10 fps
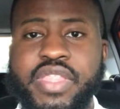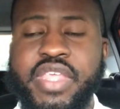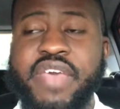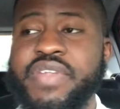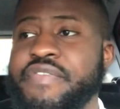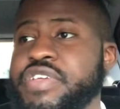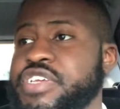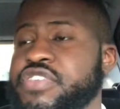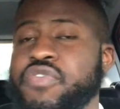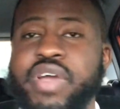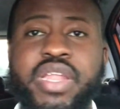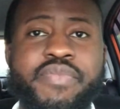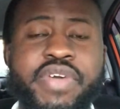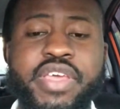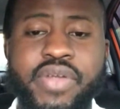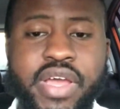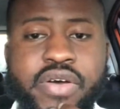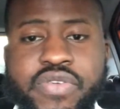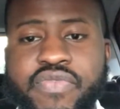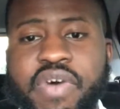even if it's just a random video that
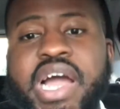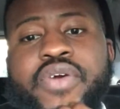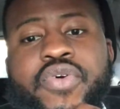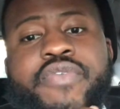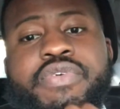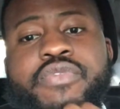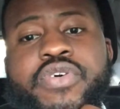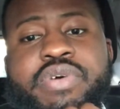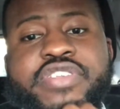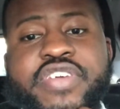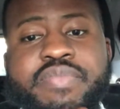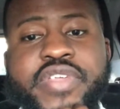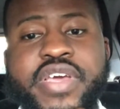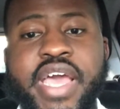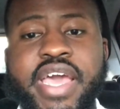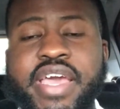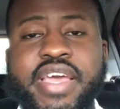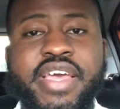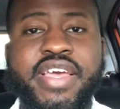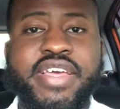goes viral of you doing something, hey,
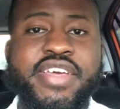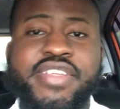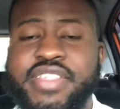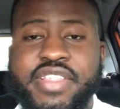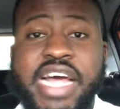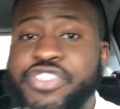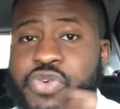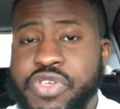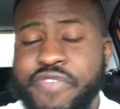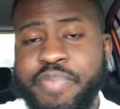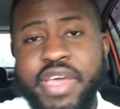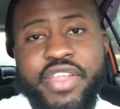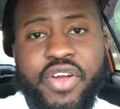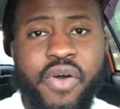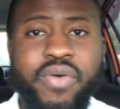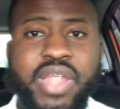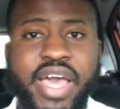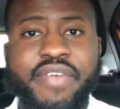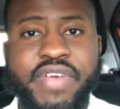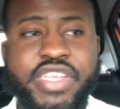that's who you've been your whole
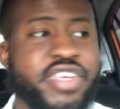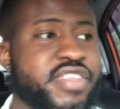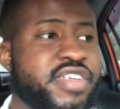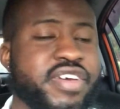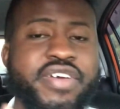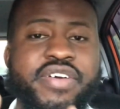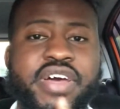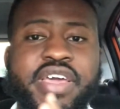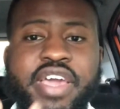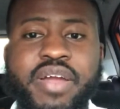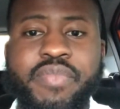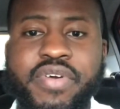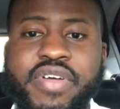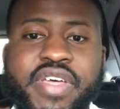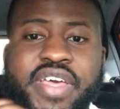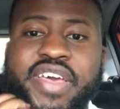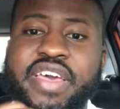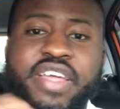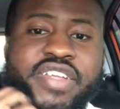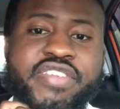life. It just took a camera
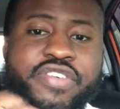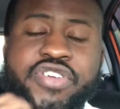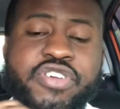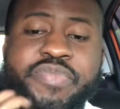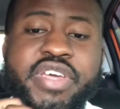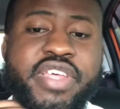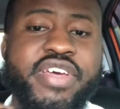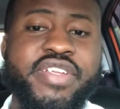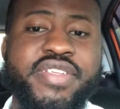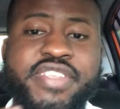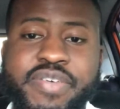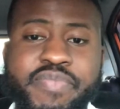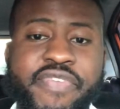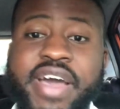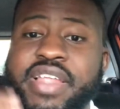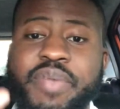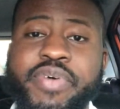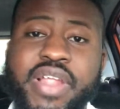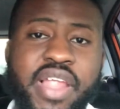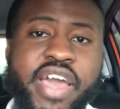and social media to finally
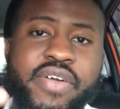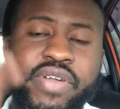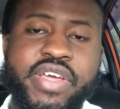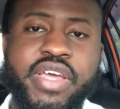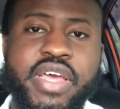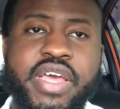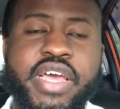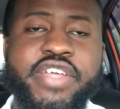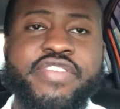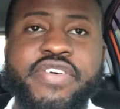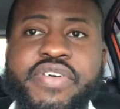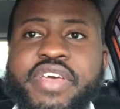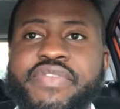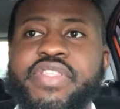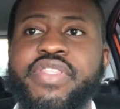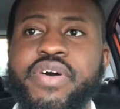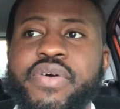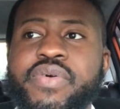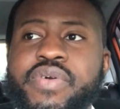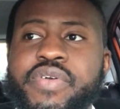put a light on it. And so even
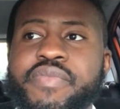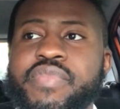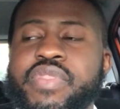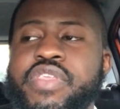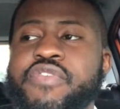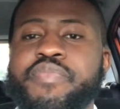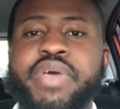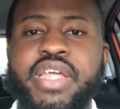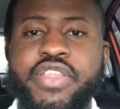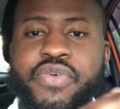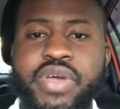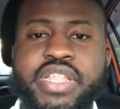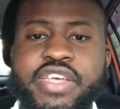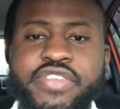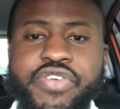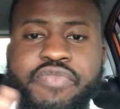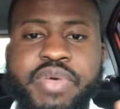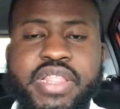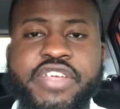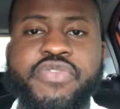though you've been doing this, or you've
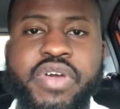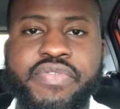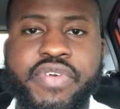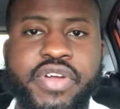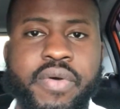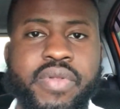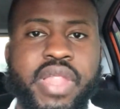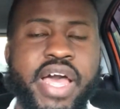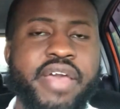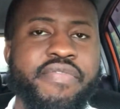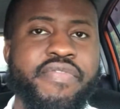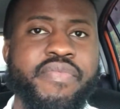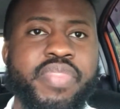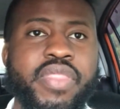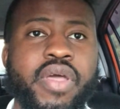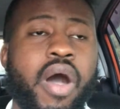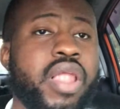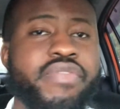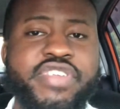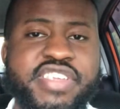been this way for your whole life, all
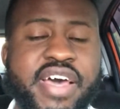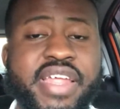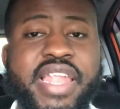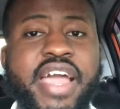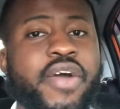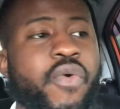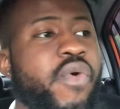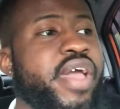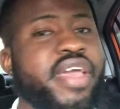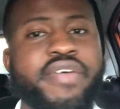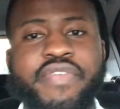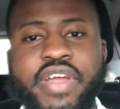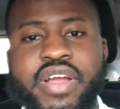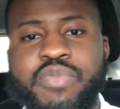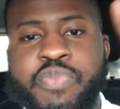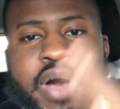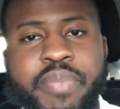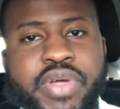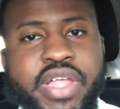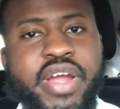of a sudden, like a wave, here comes
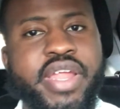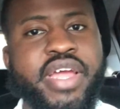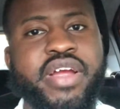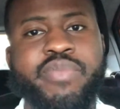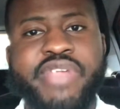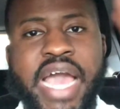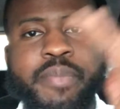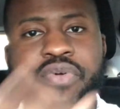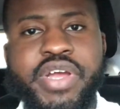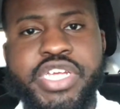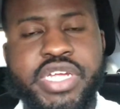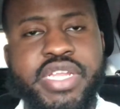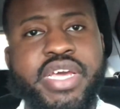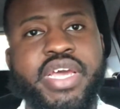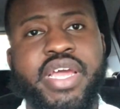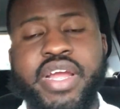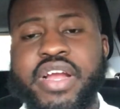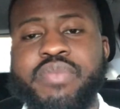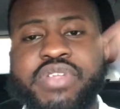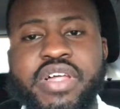popularity, here comes admiration, here
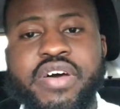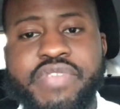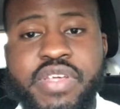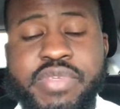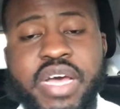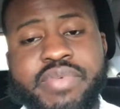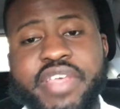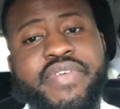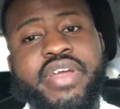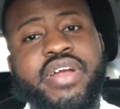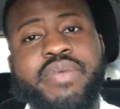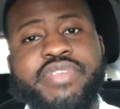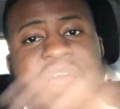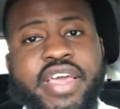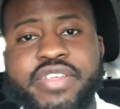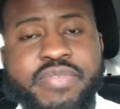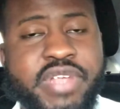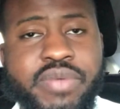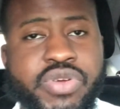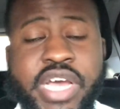comes love. Sometimes even here comes hate.
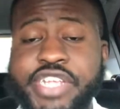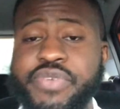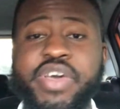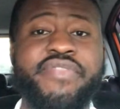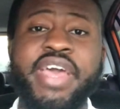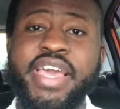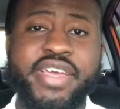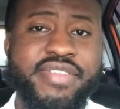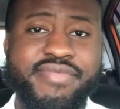Sometimes you catch a wave of hate.